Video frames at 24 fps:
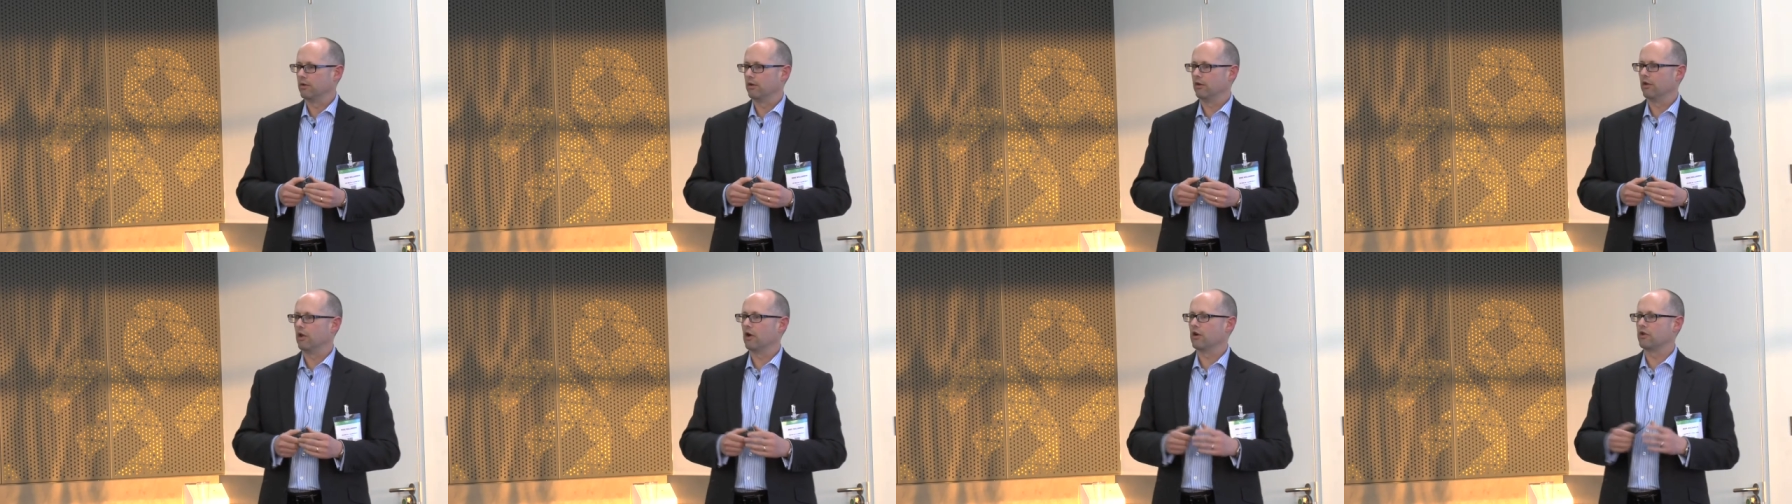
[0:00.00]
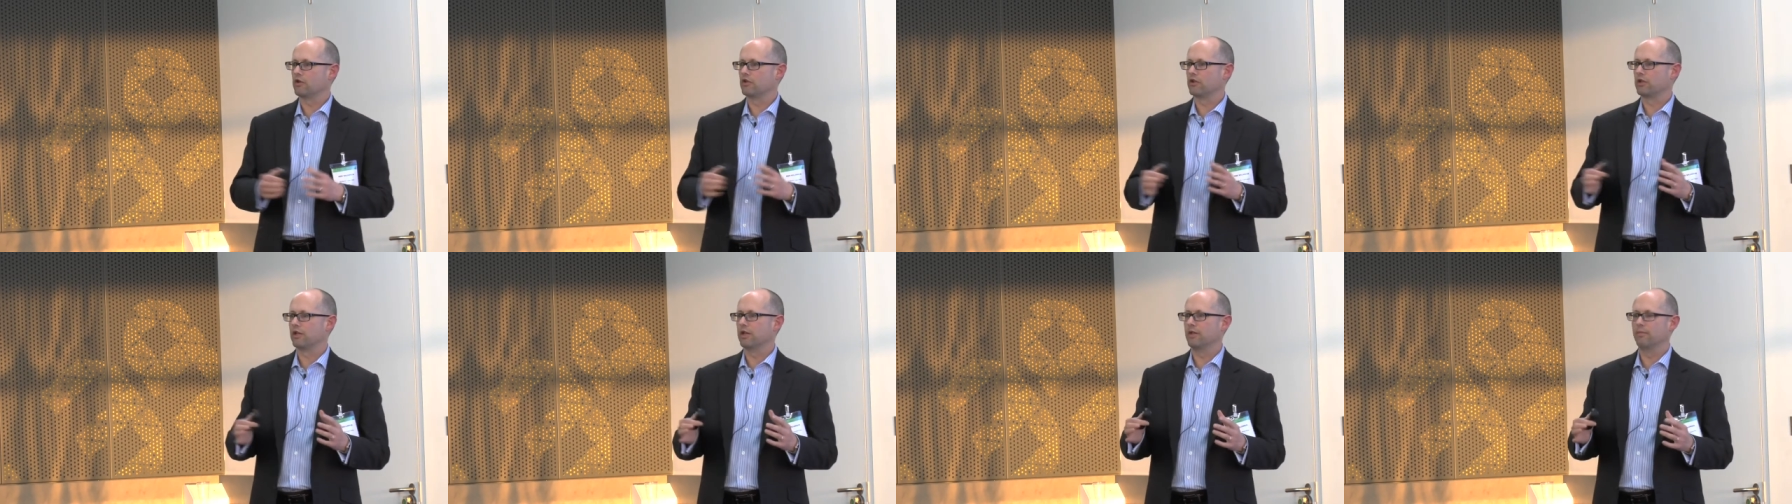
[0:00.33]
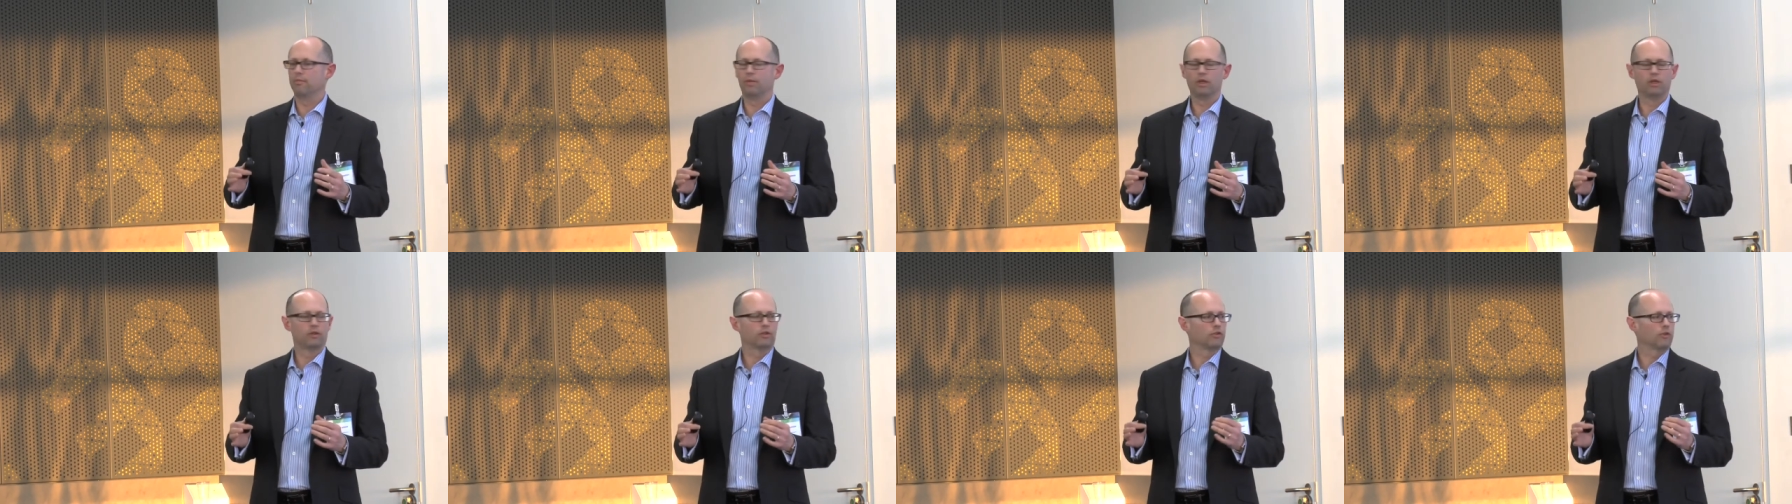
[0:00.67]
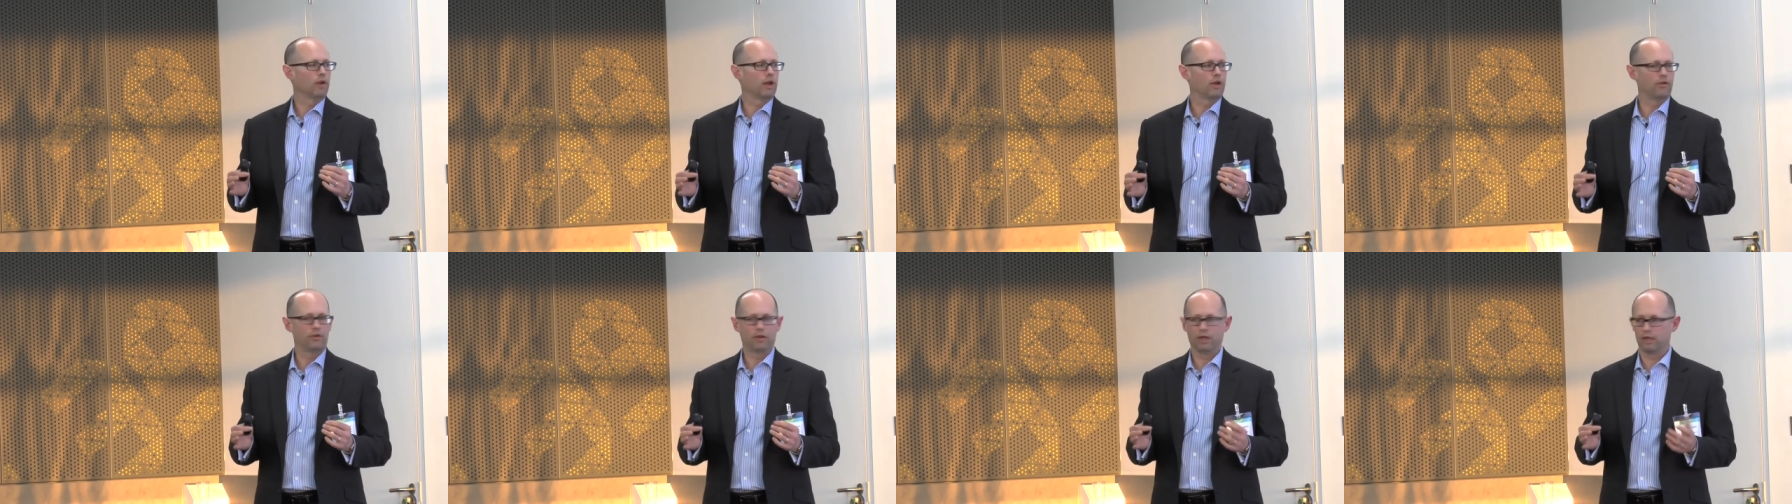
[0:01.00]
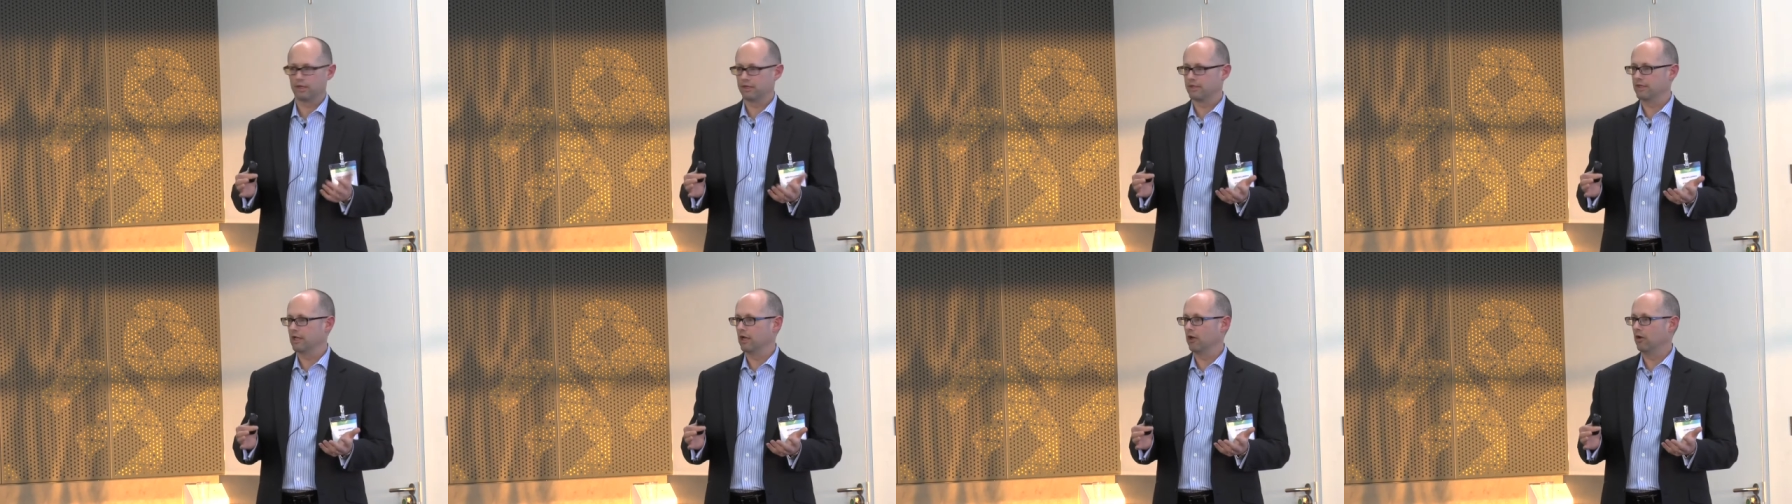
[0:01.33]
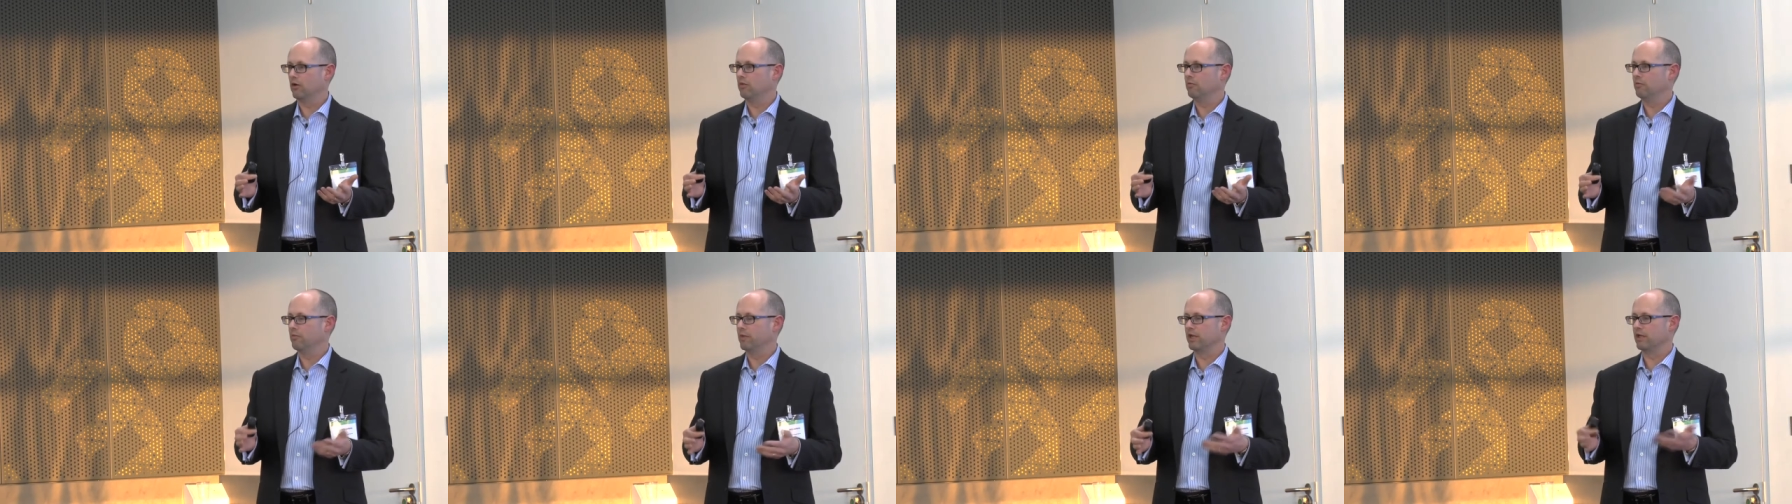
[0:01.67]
largely built around Excel